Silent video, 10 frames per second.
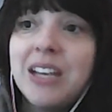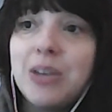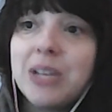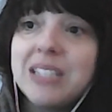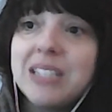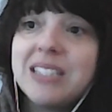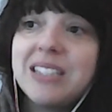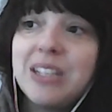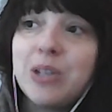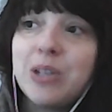You
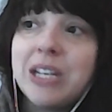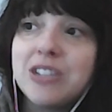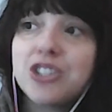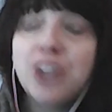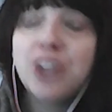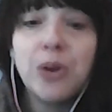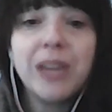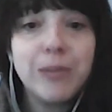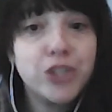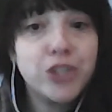can show
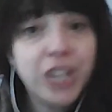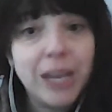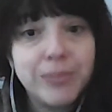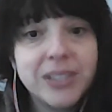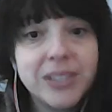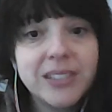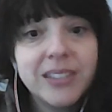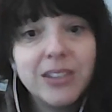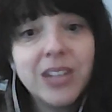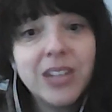them shapes.
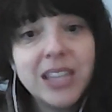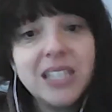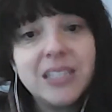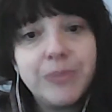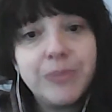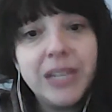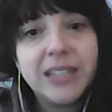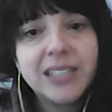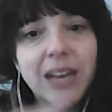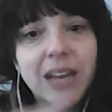Look at these
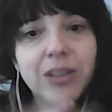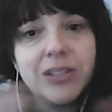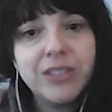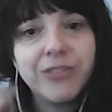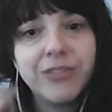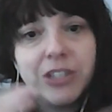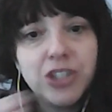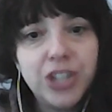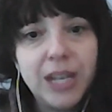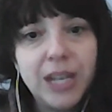beaks, how they're different
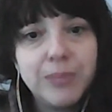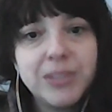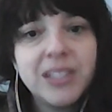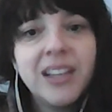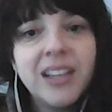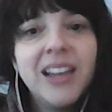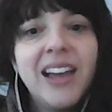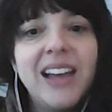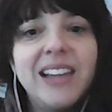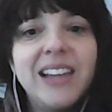shapes.
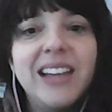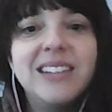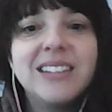And